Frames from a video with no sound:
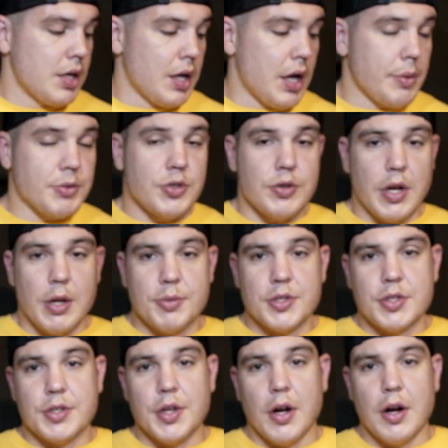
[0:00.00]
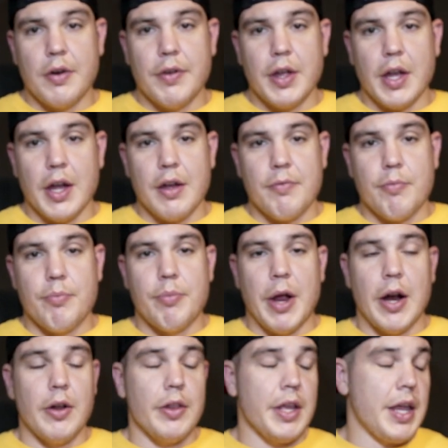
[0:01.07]
I'm straight up starving. I've
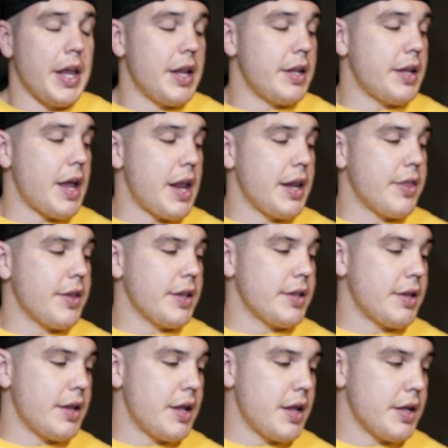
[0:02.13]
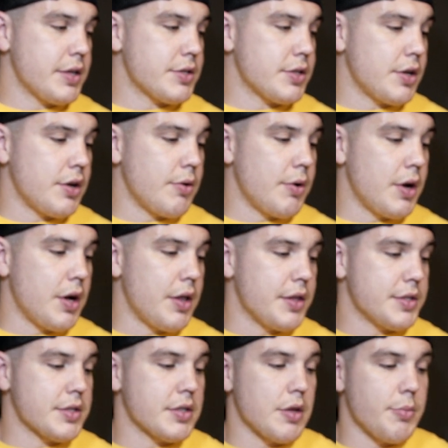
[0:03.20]
barely eaten anything today, so
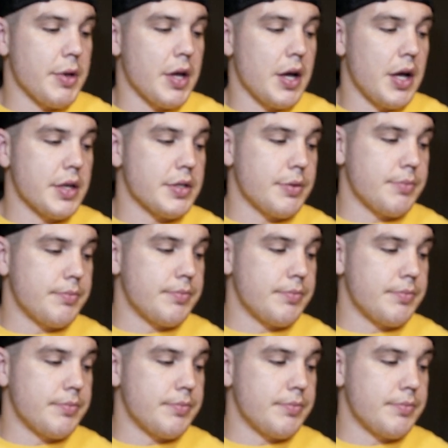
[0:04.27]
this is gonna be awesome.